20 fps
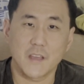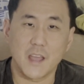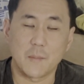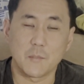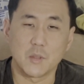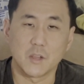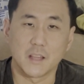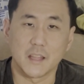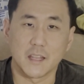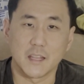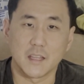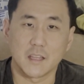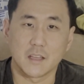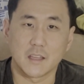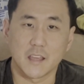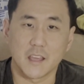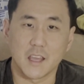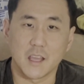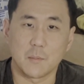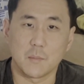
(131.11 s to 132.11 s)
emulating a
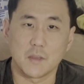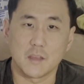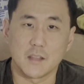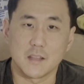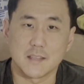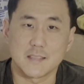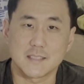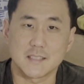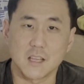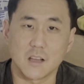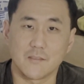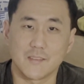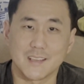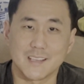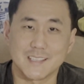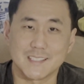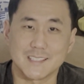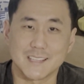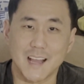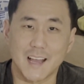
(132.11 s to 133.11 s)
game in itself
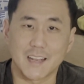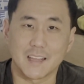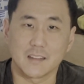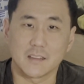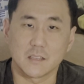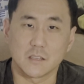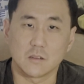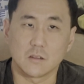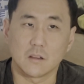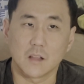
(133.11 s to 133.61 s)
is not illegal.